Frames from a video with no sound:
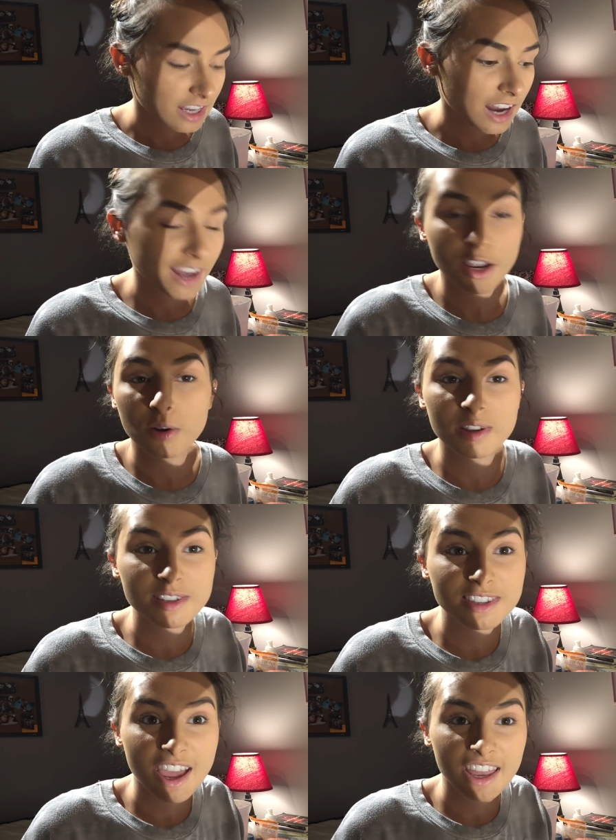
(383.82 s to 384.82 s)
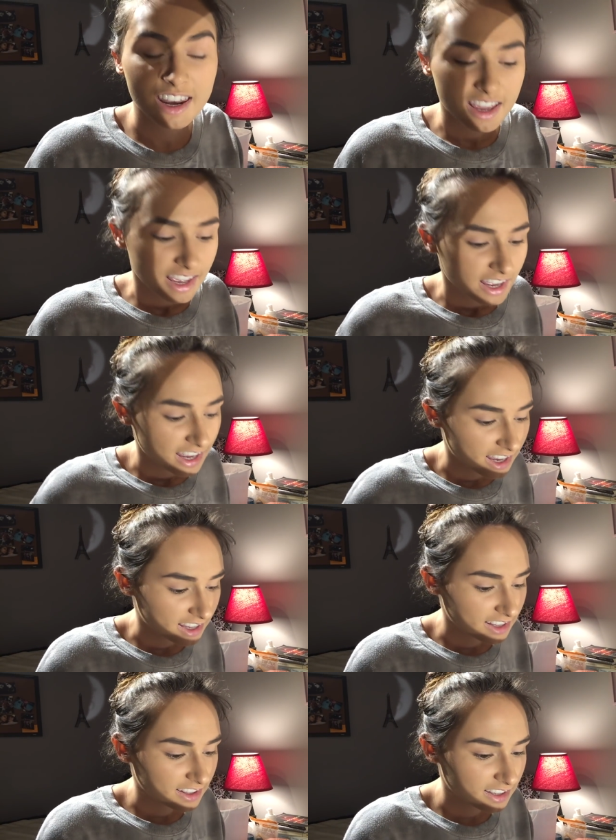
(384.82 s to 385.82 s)
I noticed that
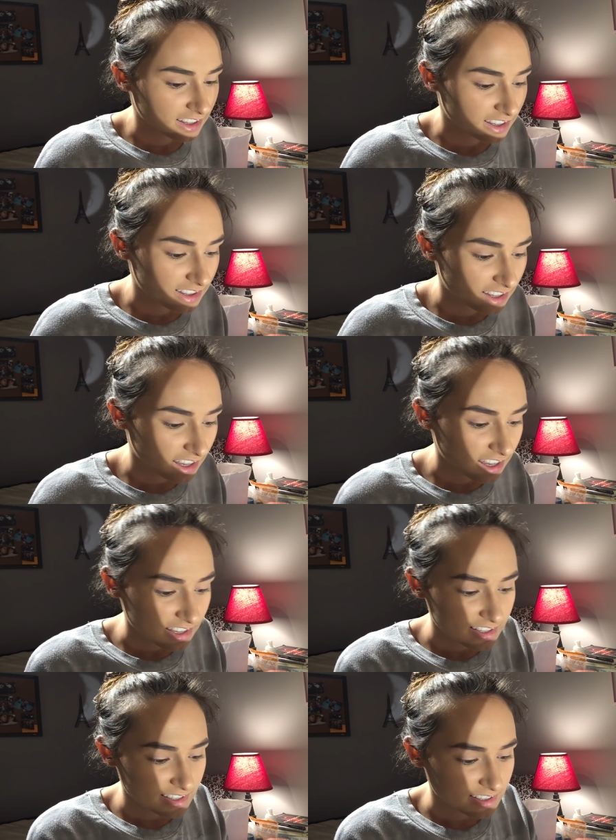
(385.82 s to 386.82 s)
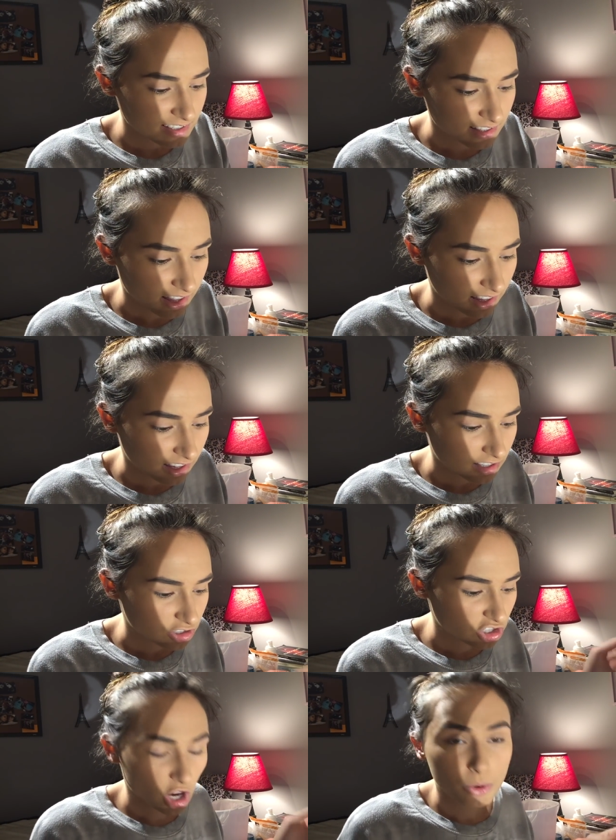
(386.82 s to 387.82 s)
the things like
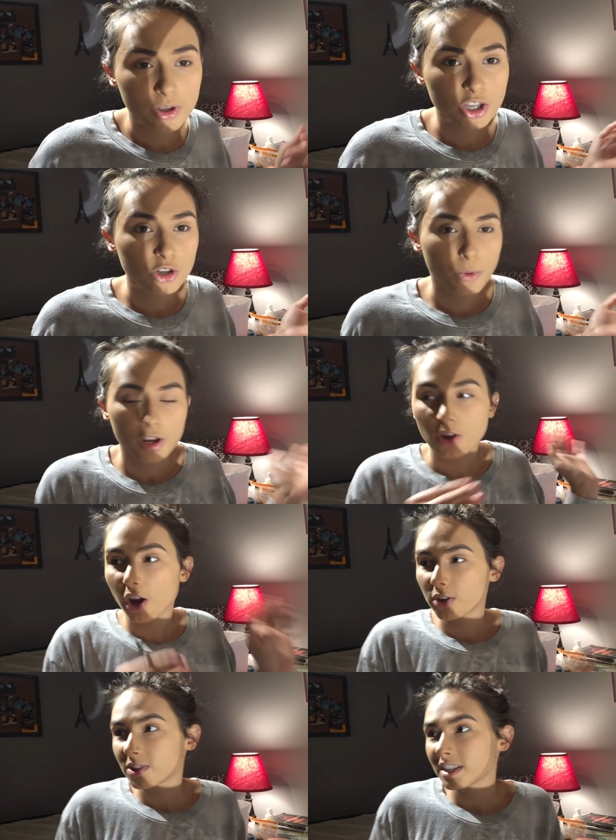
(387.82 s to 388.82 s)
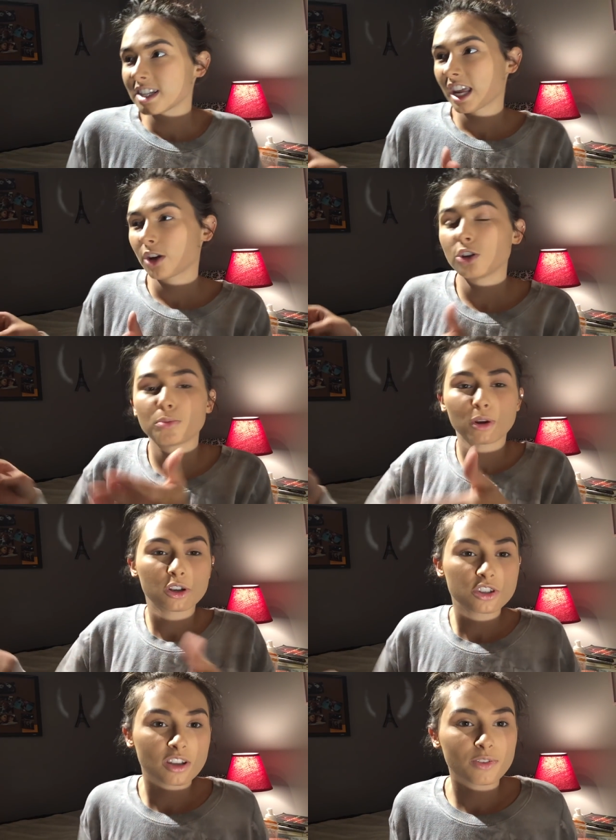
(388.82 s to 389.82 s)
showing you where you go sit down, you put
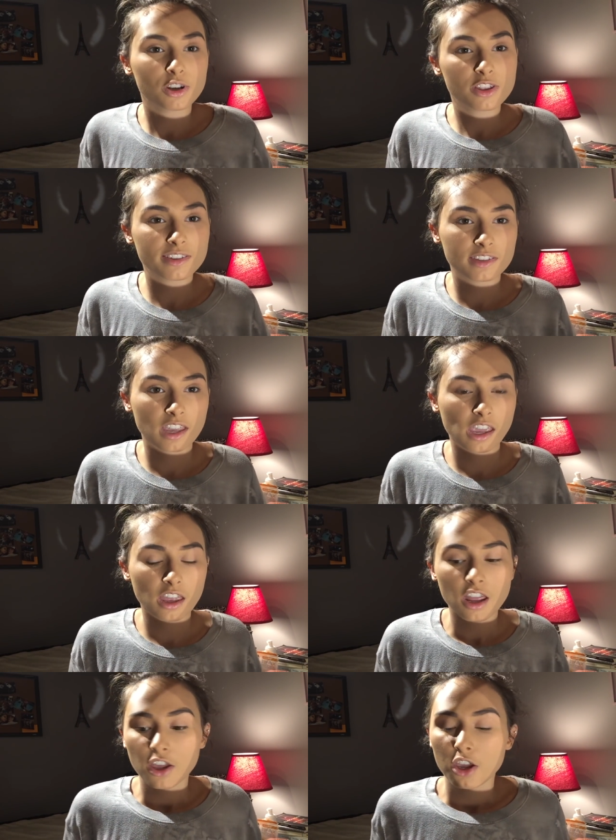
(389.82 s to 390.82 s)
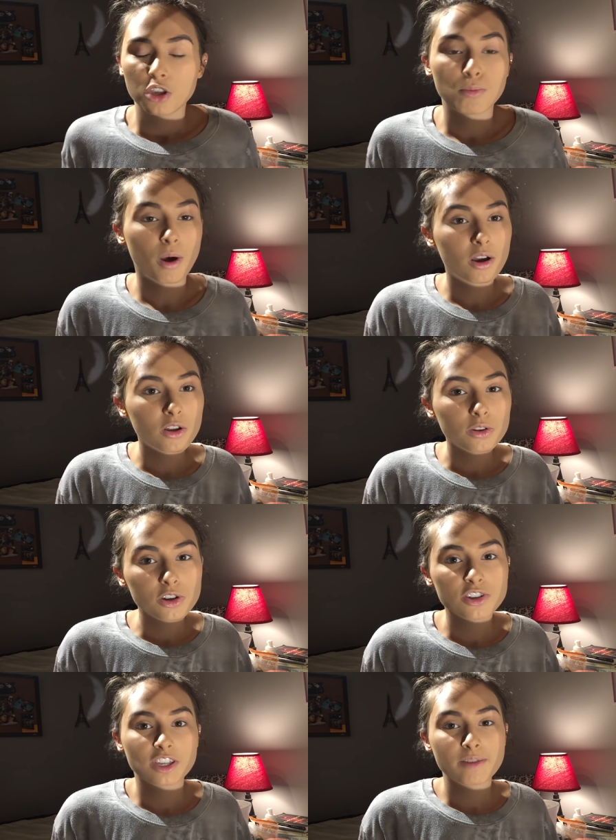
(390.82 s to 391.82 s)
your stuff under the seat, you buckle
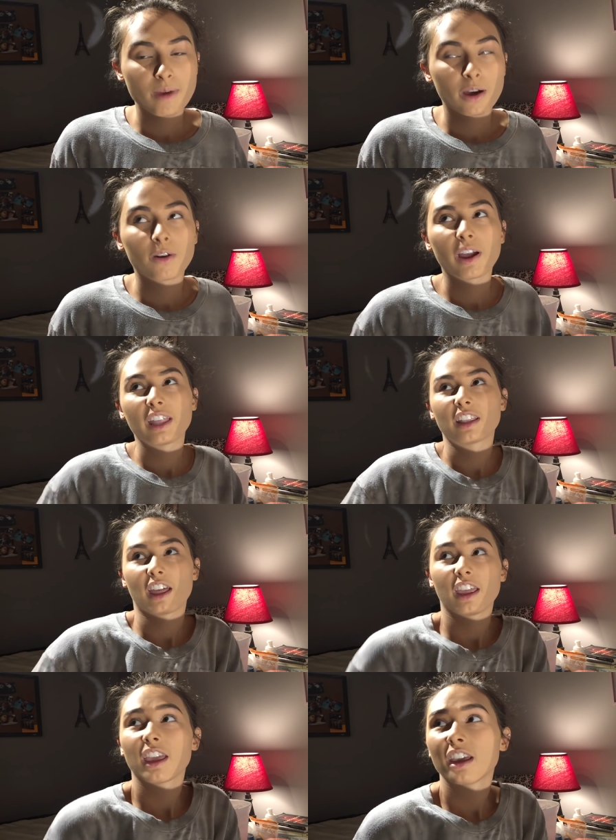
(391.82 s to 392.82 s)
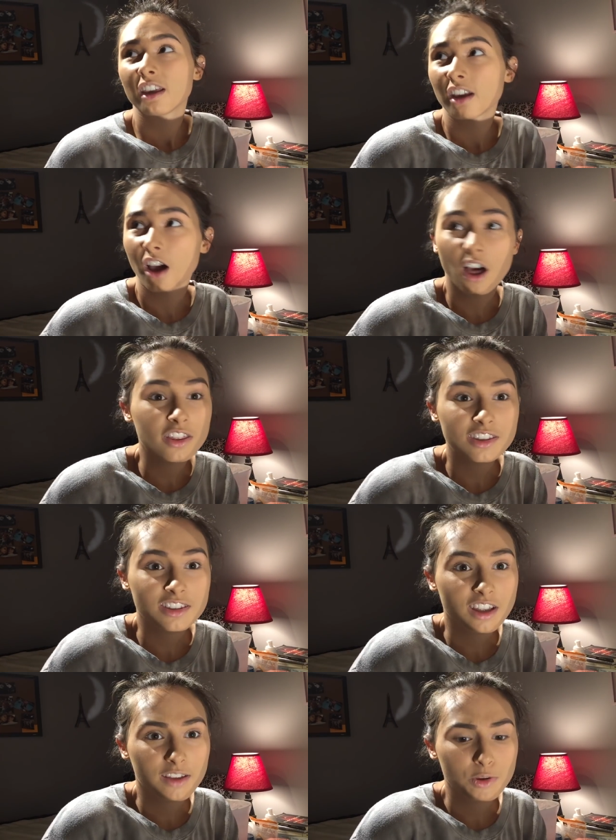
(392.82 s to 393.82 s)
your seatbelt, and like all this
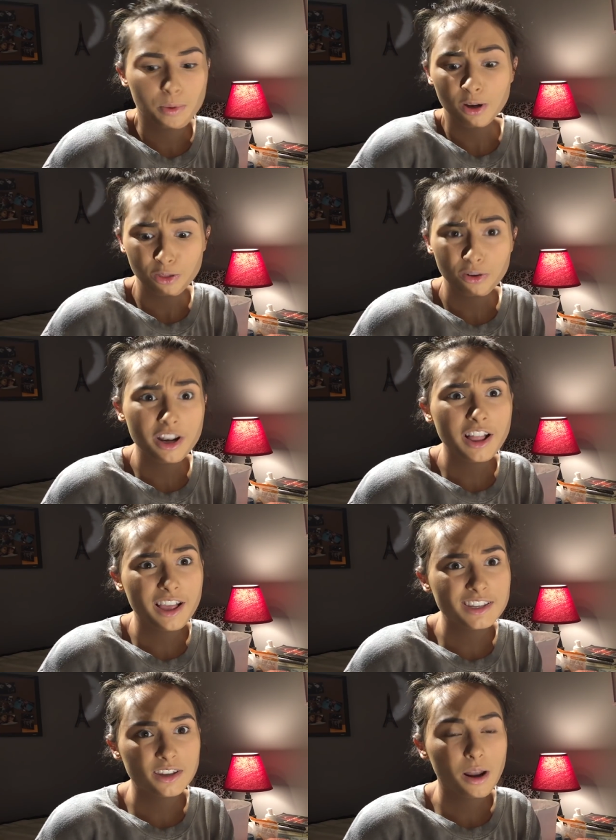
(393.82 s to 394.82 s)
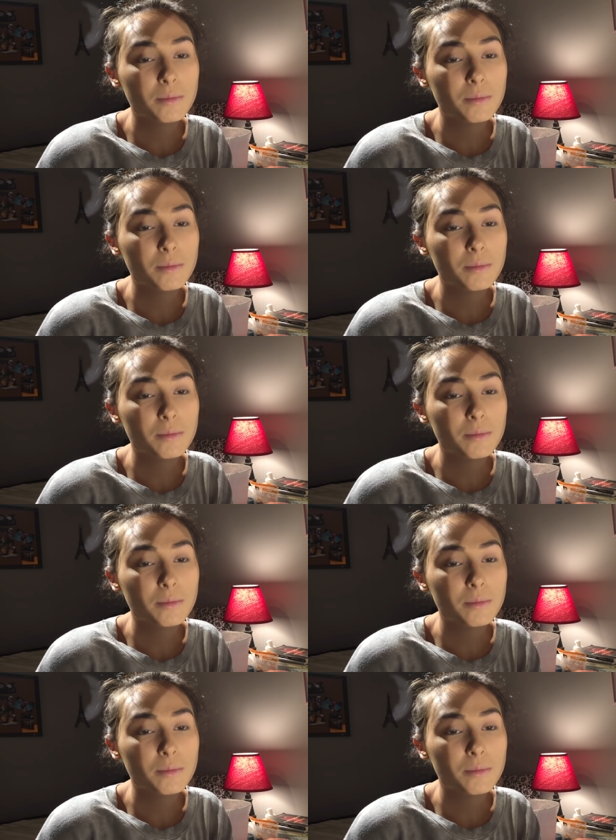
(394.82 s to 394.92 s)
stuff, you put your 3D glasses on.